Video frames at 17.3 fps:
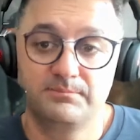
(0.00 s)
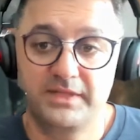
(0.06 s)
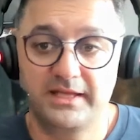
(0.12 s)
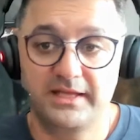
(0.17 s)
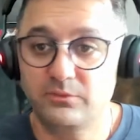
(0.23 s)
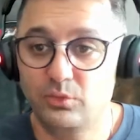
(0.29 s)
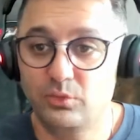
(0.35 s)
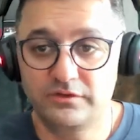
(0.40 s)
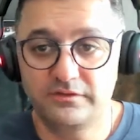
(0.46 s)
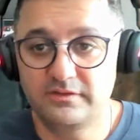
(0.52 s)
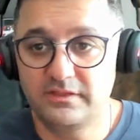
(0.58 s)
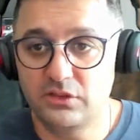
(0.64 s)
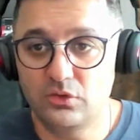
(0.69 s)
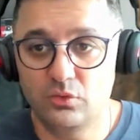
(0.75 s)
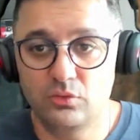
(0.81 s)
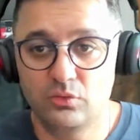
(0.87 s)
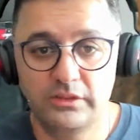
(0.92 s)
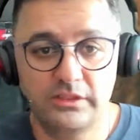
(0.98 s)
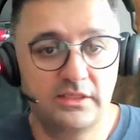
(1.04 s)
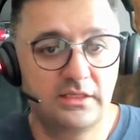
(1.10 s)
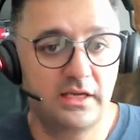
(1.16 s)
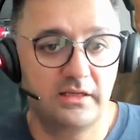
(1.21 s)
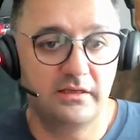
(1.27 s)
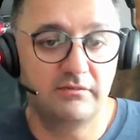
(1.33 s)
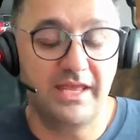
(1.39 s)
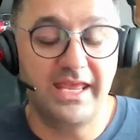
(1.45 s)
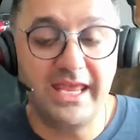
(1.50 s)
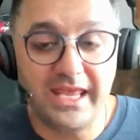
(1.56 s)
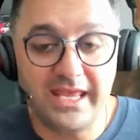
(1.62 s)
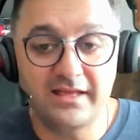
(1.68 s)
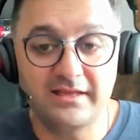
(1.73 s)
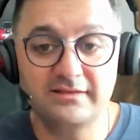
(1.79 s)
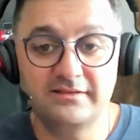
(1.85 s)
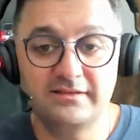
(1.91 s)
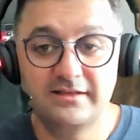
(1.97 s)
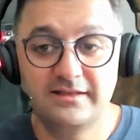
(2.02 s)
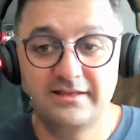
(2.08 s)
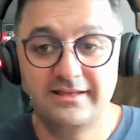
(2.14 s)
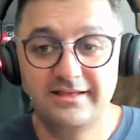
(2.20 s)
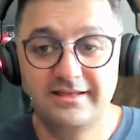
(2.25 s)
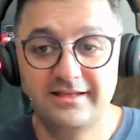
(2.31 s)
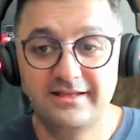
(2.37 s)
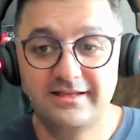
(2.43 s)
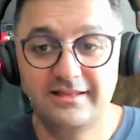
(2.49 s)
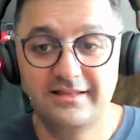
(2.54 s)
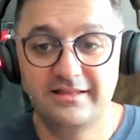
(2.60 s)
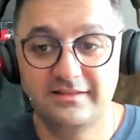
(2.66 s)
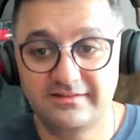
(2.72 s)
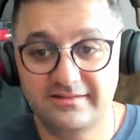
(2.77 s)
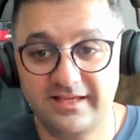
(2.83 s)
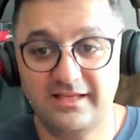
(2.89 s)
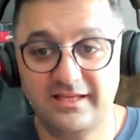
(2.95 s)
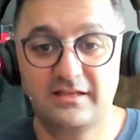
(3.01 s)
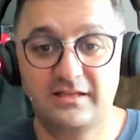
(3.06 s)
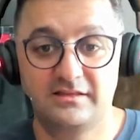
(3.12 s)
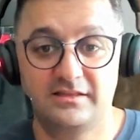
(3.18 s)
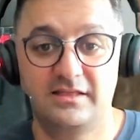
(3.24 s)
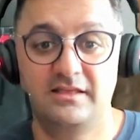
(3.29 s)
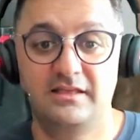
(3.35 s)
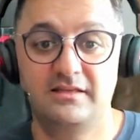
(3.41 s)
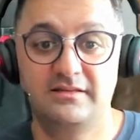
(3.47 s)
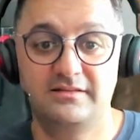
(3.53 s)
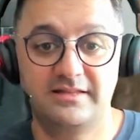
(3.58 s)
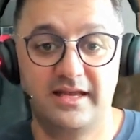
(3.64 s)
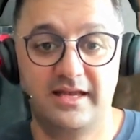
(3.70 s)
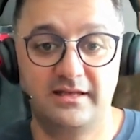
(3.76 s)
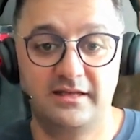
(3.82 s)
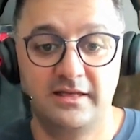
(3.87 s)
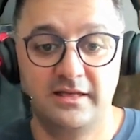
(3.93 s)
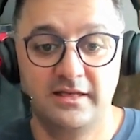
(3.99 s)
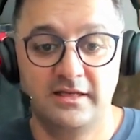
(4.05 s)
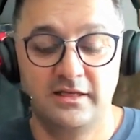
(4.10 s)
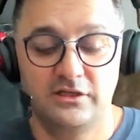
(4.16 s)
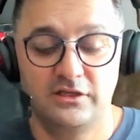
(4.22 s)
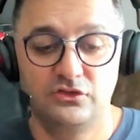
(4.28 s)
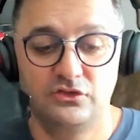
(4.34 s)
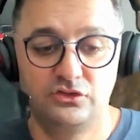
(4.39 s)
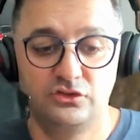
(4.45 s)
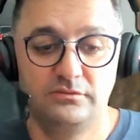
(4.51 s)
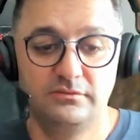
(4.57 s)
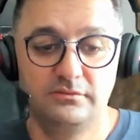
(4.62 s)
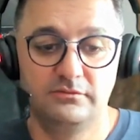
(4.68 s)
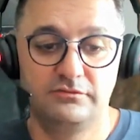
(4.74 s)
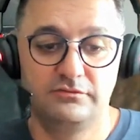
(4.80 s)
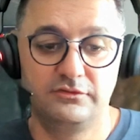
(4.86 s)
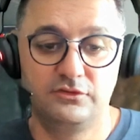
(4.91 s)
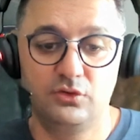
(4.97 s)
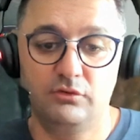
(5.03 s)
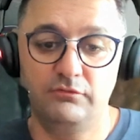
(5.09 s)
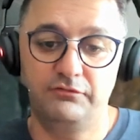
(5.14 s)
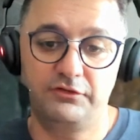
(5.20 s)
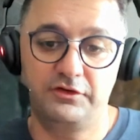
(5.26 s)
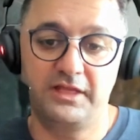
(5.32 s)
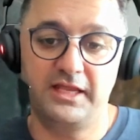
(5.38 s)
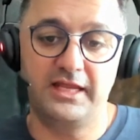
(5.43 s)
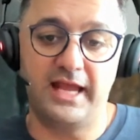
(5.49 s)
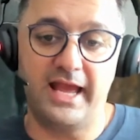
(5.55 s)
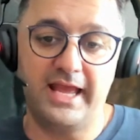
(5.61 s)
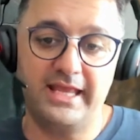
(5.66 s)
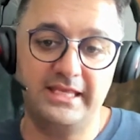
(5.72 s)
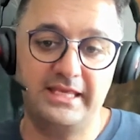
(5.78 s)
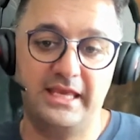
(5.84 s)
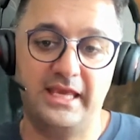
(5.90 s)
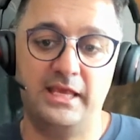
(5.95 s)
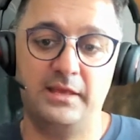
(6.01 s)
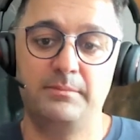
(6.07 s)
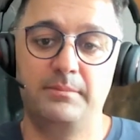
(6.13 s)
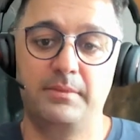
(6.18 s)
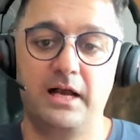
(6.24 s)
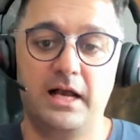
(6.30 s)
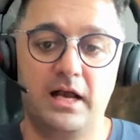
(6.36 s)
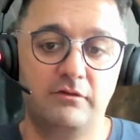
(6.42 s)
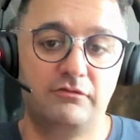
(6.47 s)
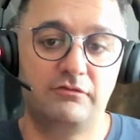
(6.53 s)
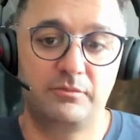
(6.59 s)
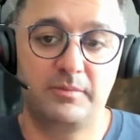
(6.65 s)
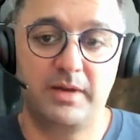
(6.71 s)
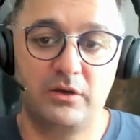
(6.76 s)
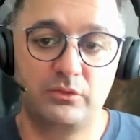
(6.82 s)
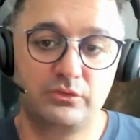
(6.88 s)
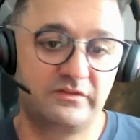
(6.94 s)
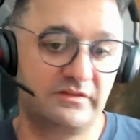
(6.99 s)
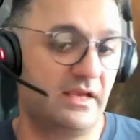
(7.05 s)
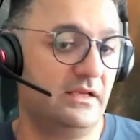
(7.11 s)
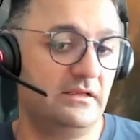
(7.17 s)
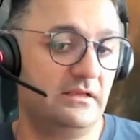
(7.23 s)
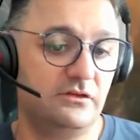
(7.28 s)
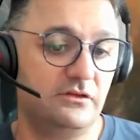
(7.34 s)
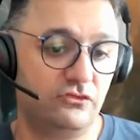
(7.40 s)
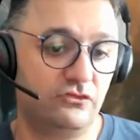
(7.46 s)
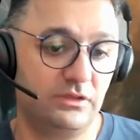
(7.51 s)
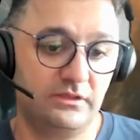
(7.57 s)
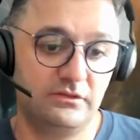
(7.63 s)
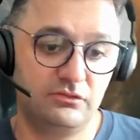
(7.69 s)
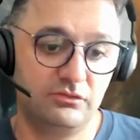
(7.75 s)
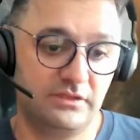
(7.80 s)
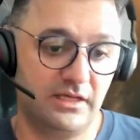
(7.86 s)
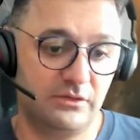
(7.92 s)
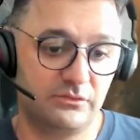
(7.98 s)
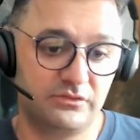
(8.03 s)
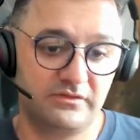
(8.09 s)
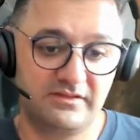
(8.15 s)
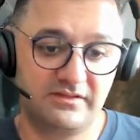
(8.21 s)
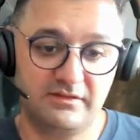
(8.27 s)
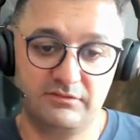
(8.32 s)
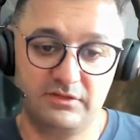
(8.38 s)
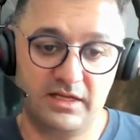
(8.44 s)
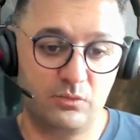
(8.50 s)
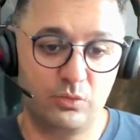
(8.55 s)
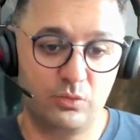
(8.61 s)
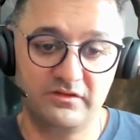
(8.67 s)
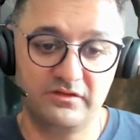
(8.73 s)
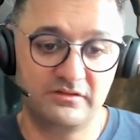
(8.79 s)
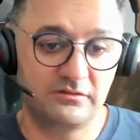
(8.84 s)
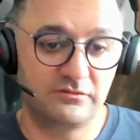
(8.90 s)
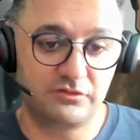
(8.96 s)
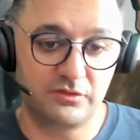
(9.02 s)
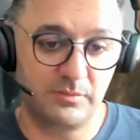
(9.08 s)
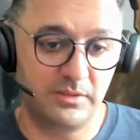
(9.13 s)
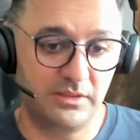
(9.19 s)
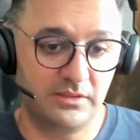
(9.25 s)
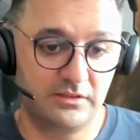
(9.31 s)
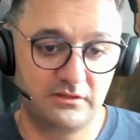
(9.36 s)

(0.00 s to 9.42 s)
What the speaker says: That was the only kind of, and the second thing is that don't forget, I came out from outside industry in 2007. I wasn't from